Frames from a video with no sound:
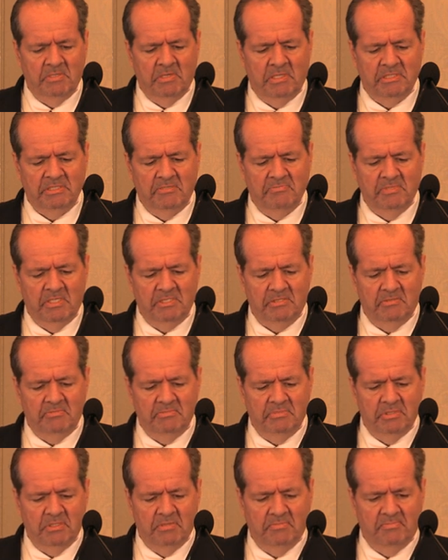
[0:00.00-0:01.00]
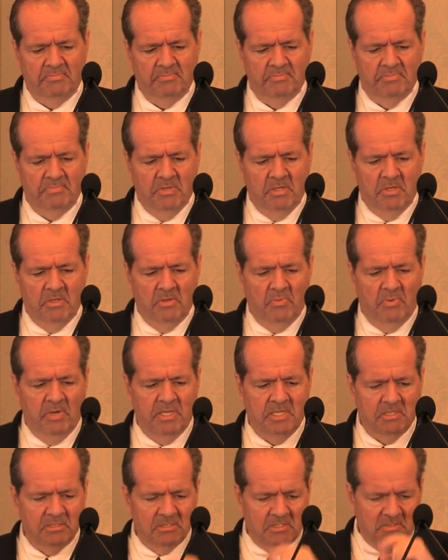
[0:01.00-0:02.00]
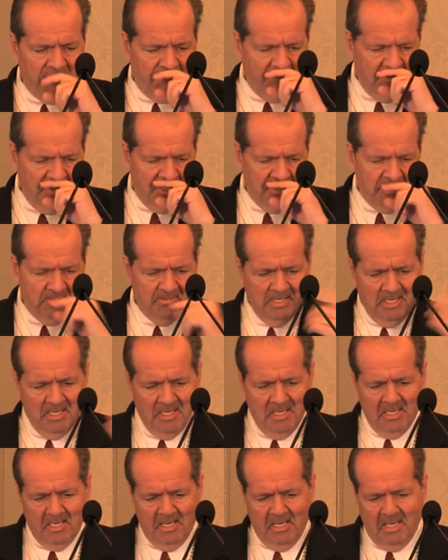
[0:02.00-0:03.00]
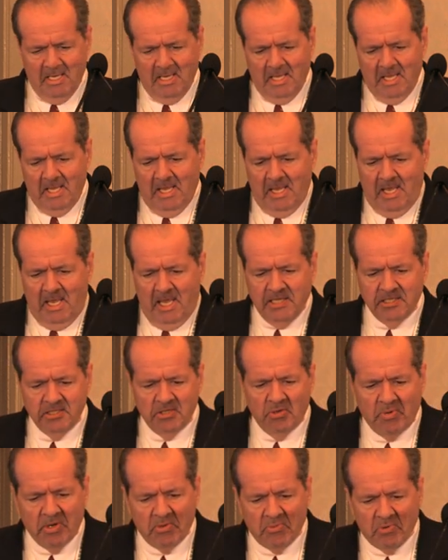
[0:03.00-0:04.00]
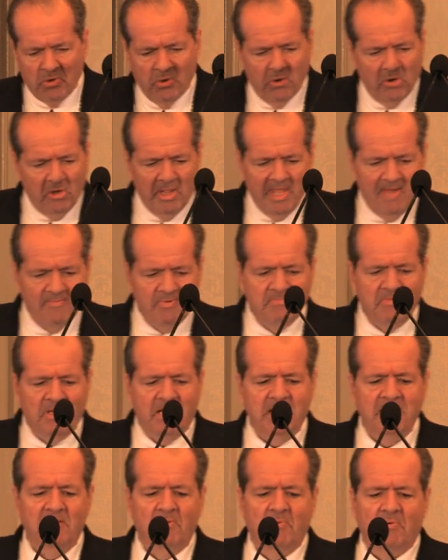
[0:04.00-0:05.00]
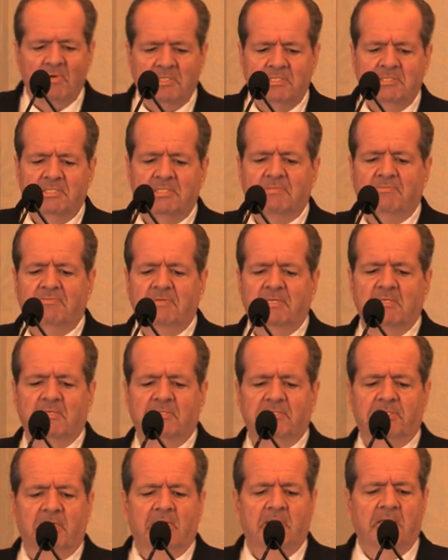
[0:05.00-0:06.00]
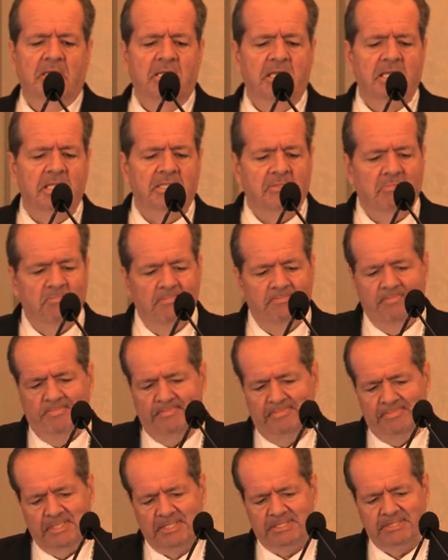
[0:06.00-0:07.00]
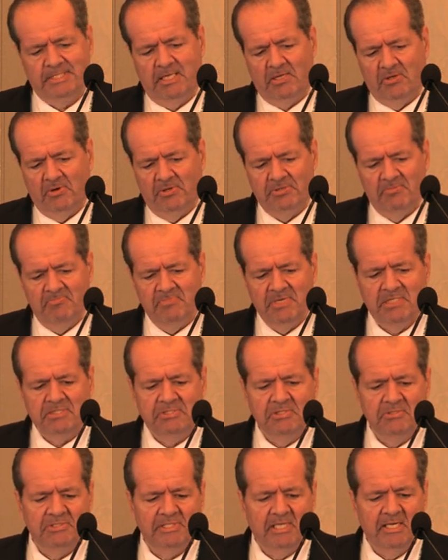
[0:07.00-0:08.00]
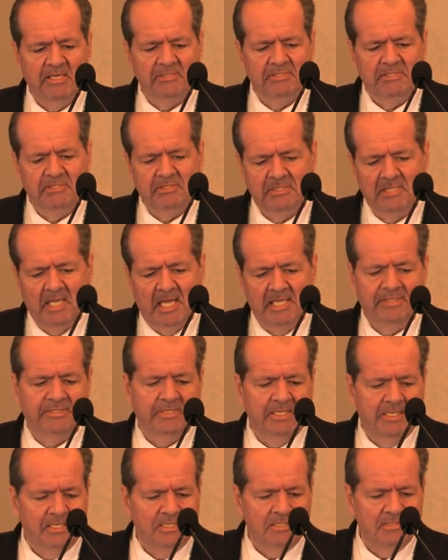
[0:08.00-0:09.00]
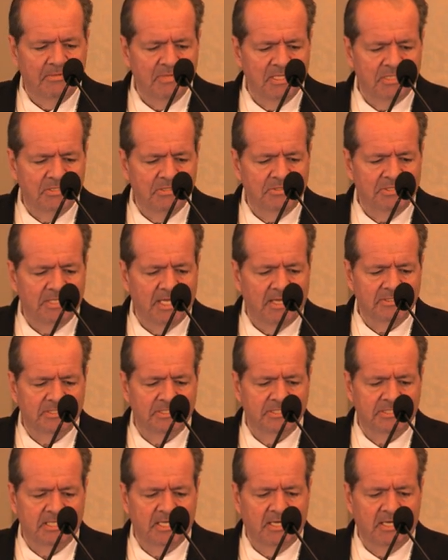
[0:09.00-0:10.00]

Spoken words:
as I mentioned, the way to define it. And, you know, we were all, everybody that worked in this field hit this thing called the mid-2000s, I think, the mid-2000s